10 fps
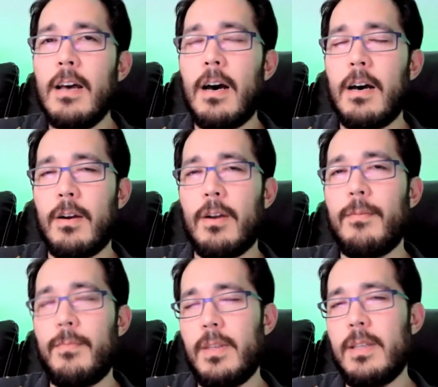Uh,
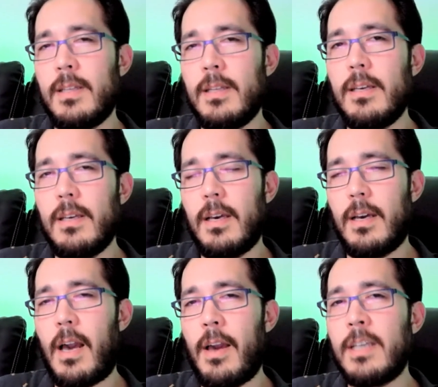it,
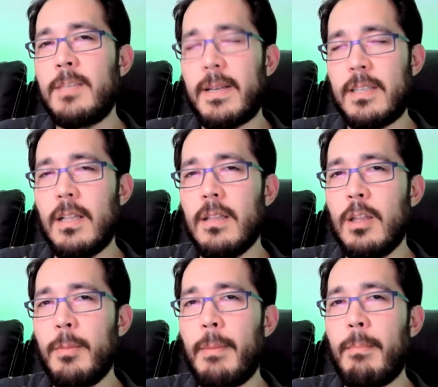I expected a
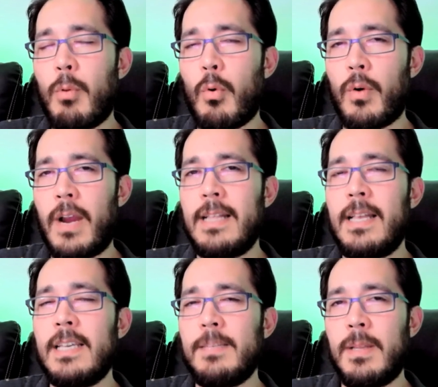little bit more, and
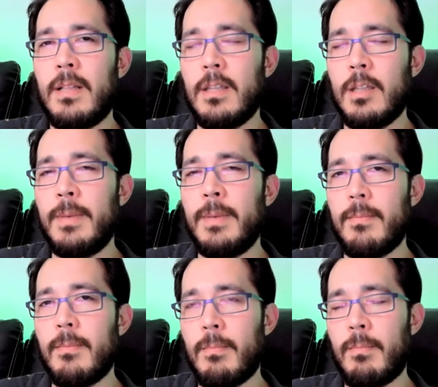it has been a little bit
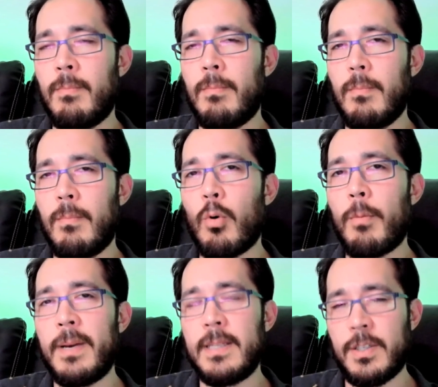
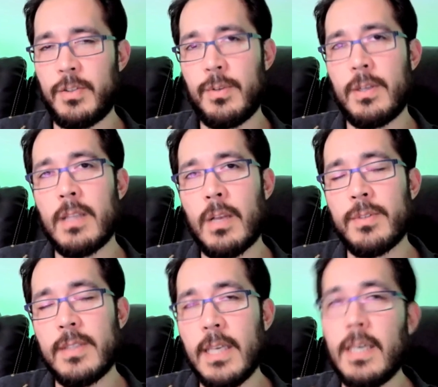more pedestrian than I
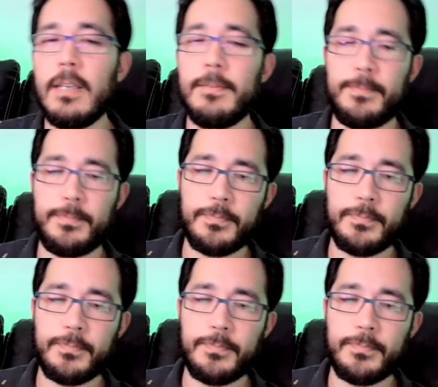was thinking.